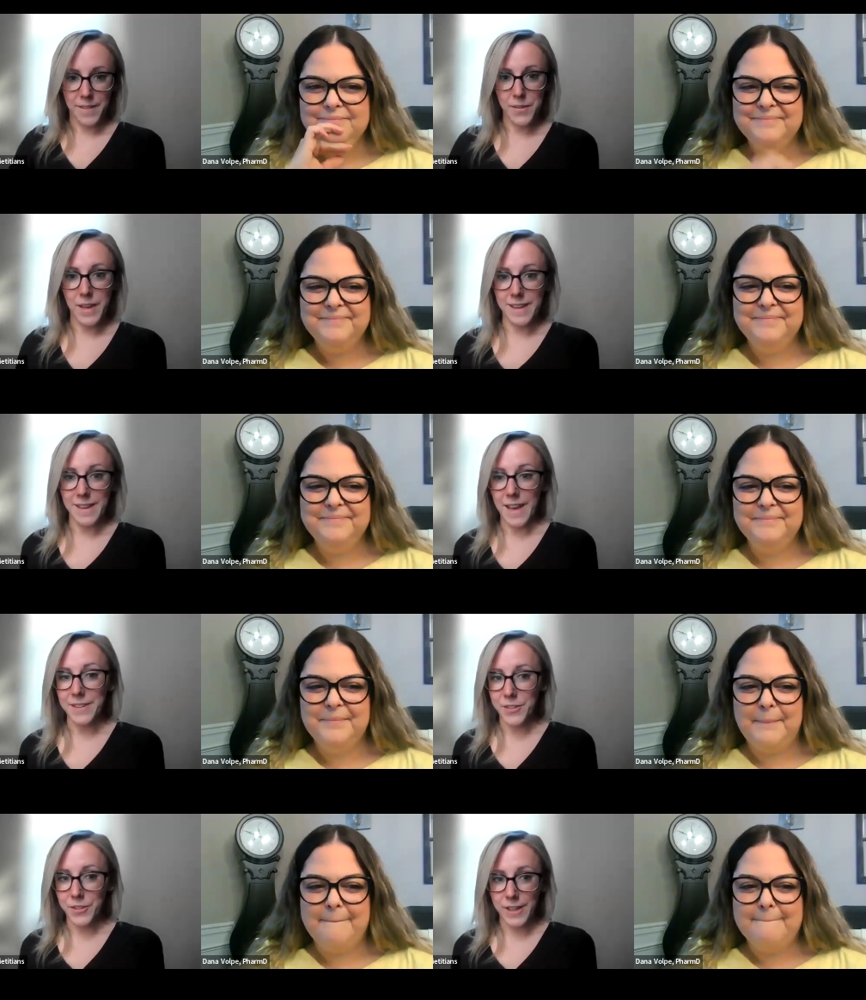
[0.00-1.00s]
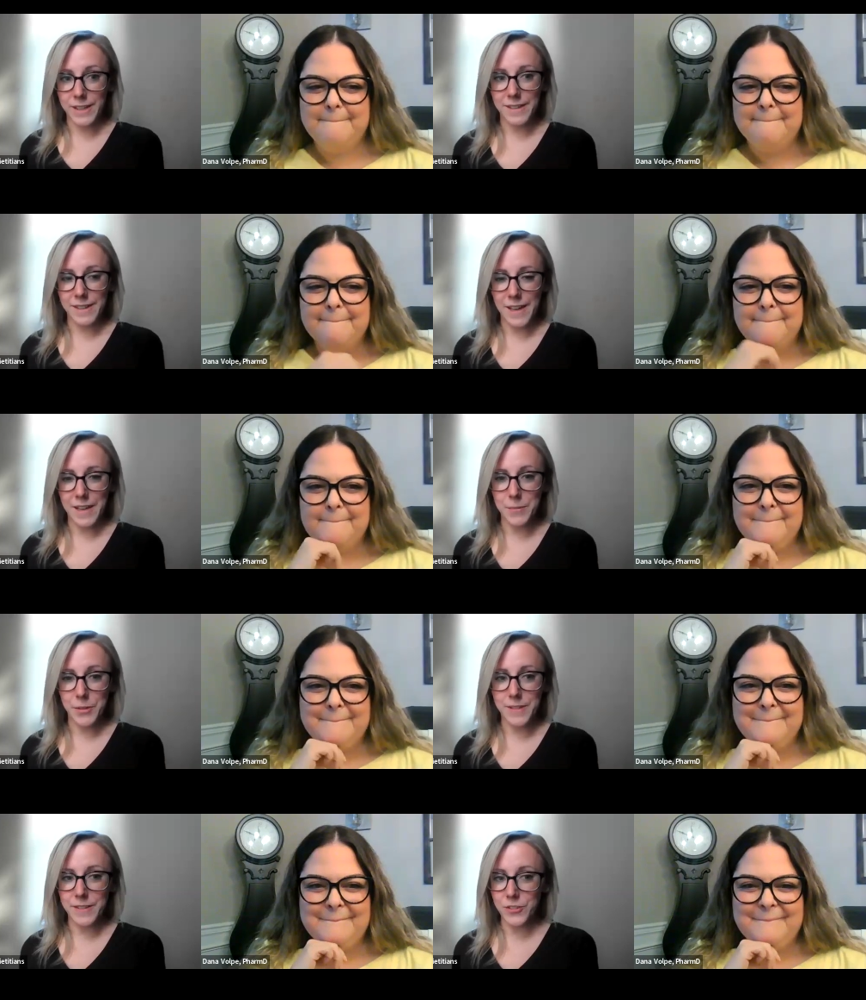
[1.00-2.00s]
Speaker 1: Okay, yeah, great,
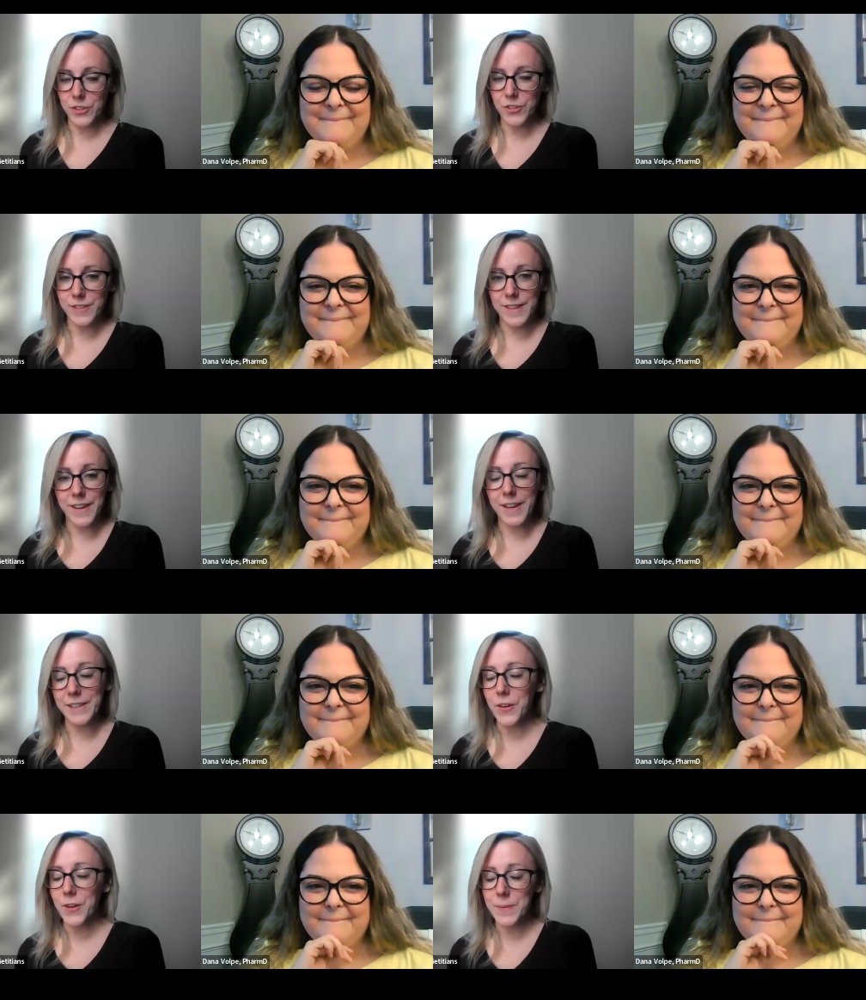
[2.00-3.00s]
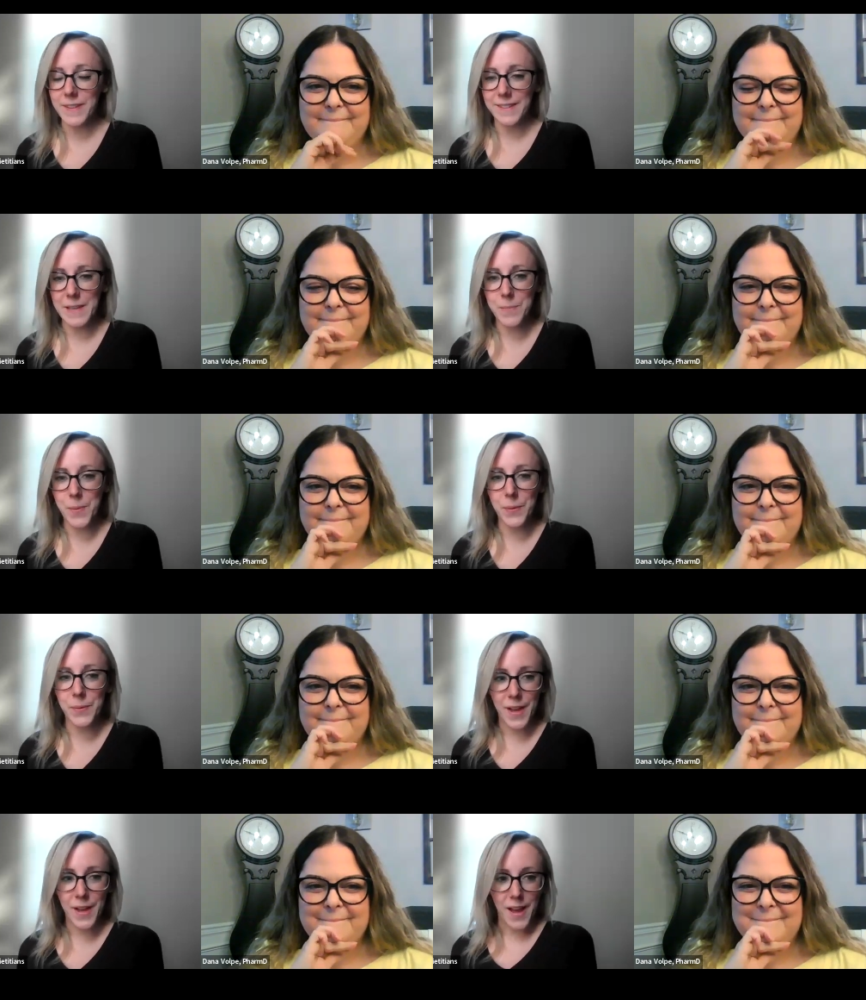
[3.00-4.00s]
um, great suggestions there. I know I'm in the same
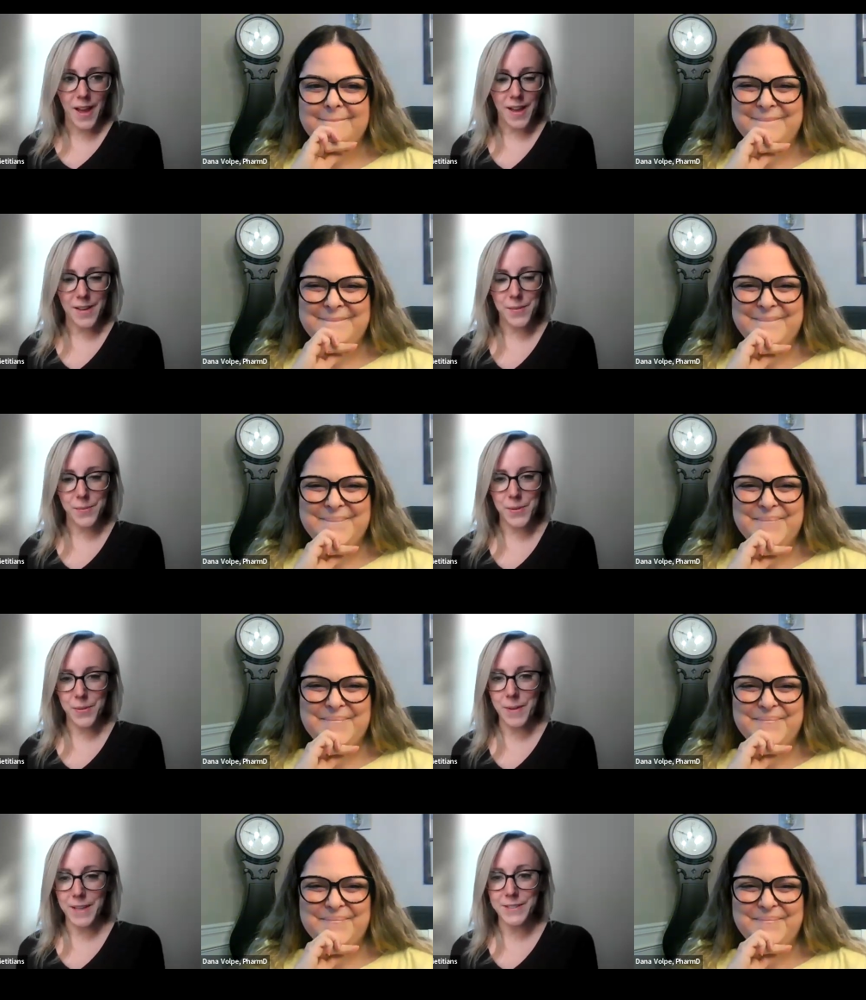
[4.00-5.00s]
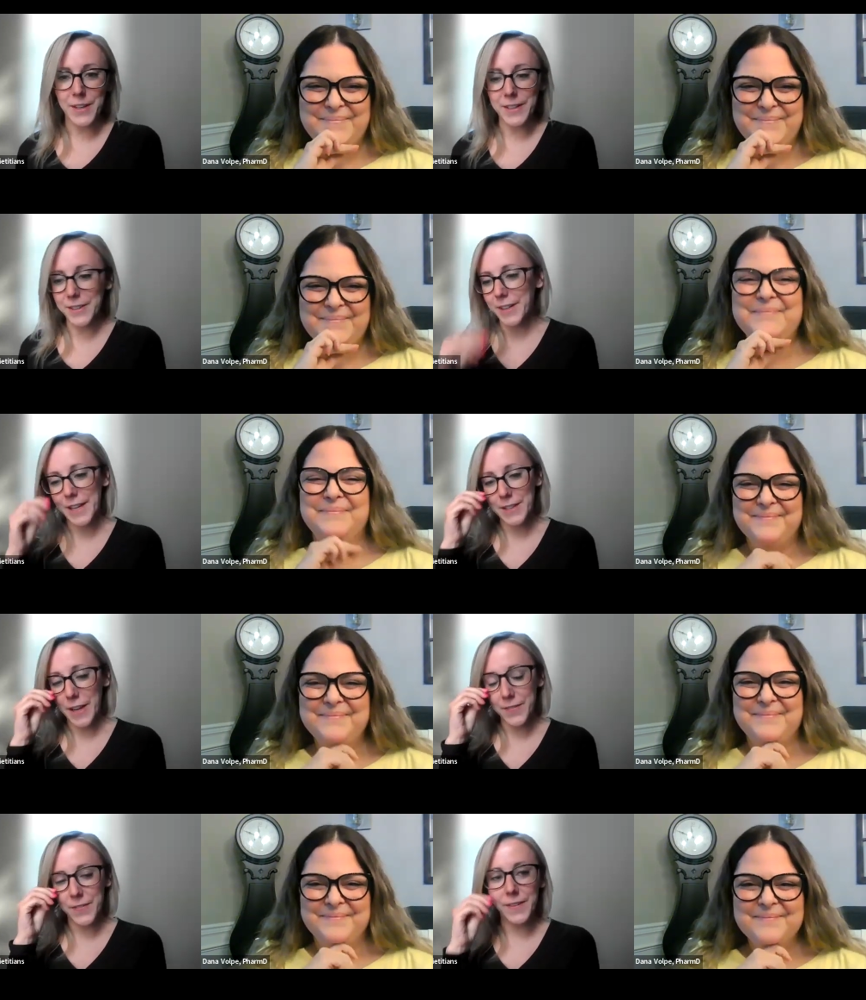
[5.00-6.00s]
boat uh, with my daughter,
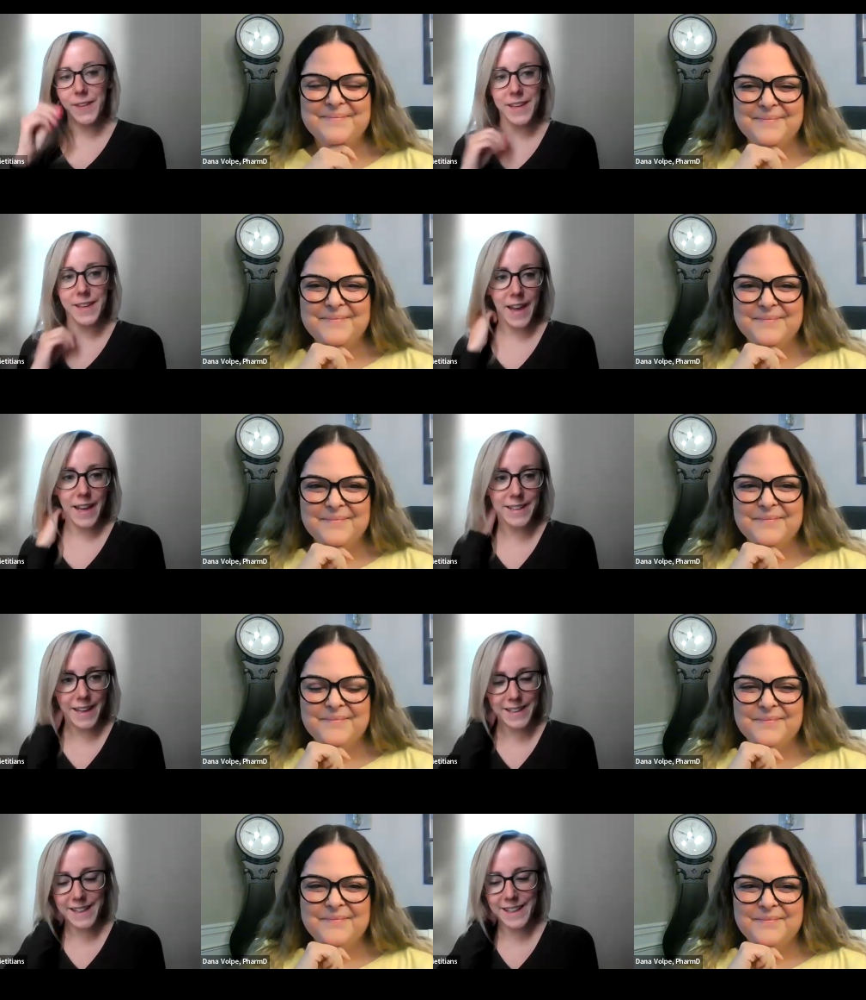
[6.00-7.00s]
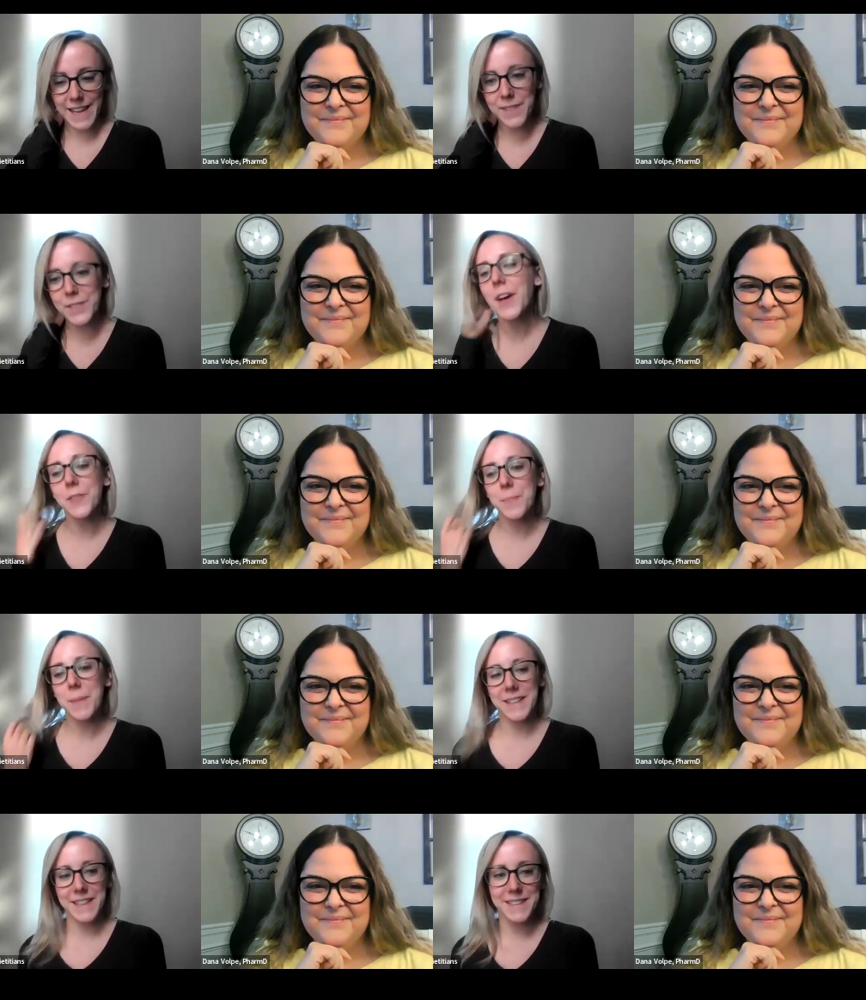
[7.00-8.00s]
and I feel like I I can't have
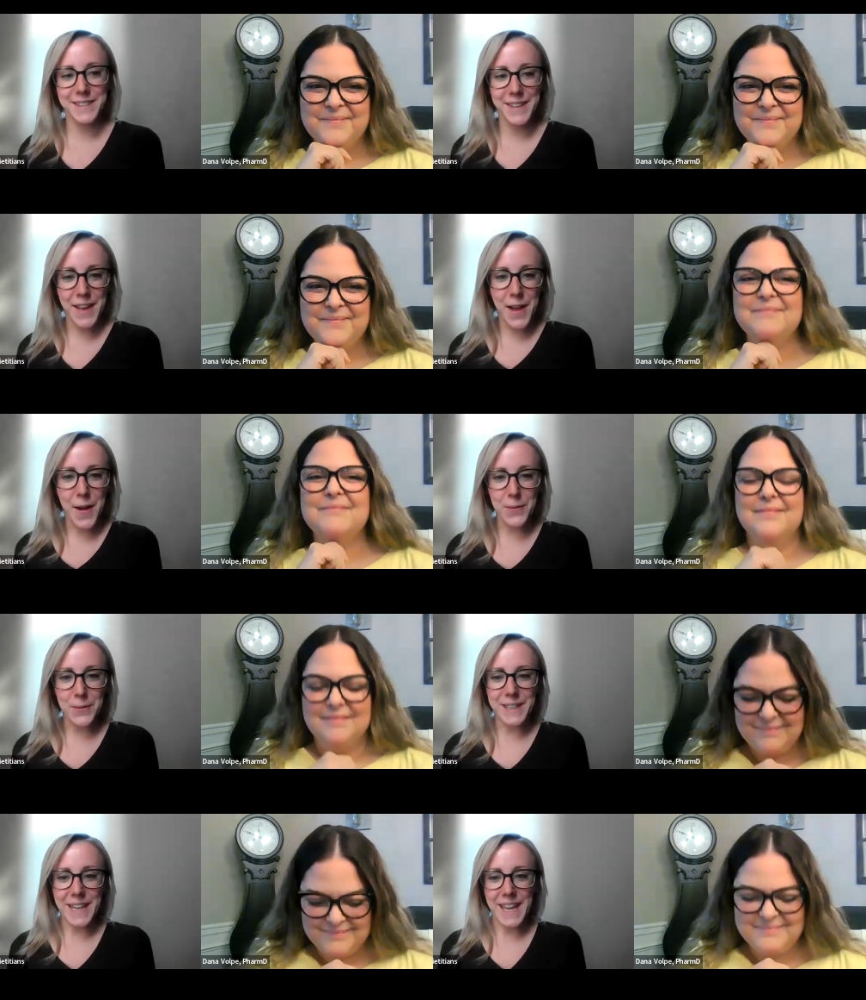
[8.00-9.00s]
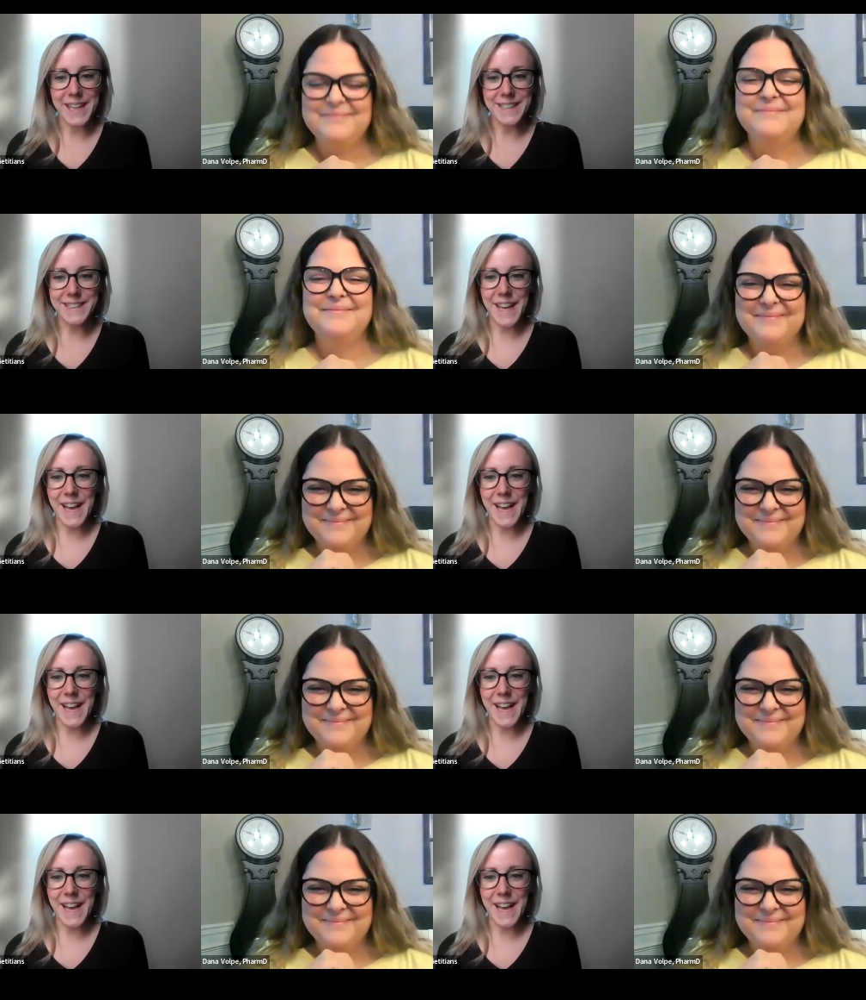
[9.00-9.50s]
enough band aids on hand.